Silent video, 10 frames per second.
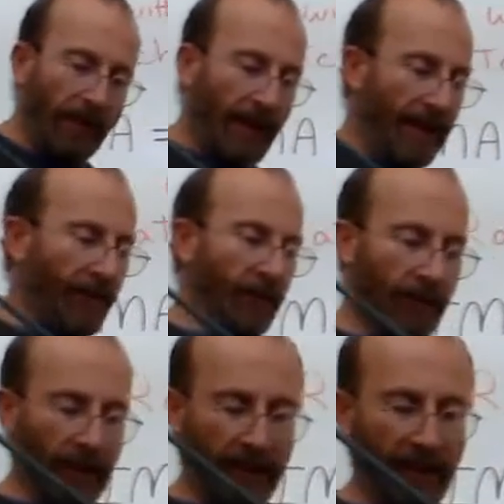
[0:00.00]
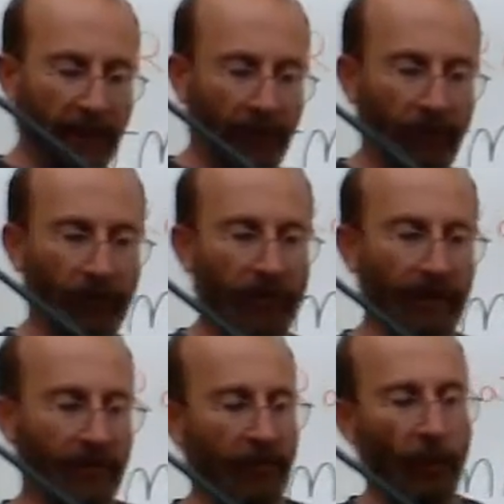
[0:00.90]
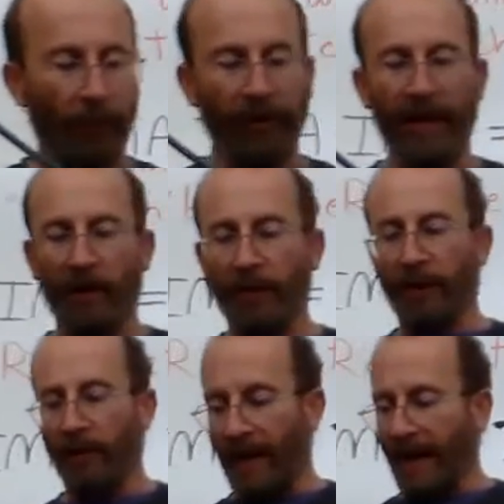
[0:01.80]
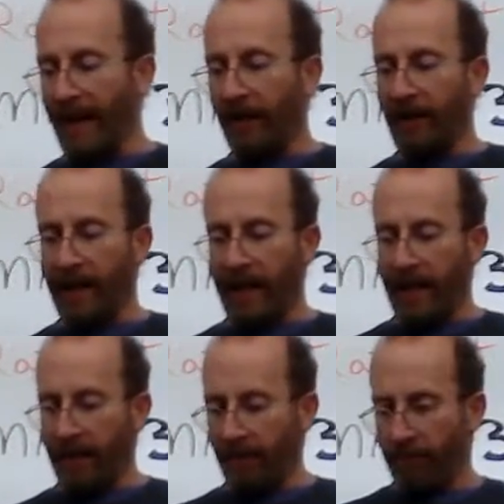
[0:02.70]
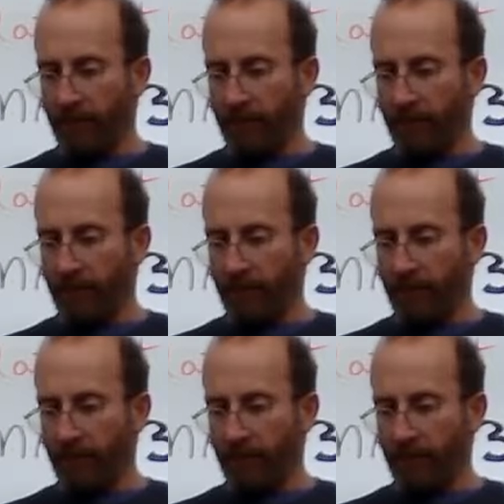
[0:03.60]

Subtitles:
I'm going to clip it through something that's both a carabiner and a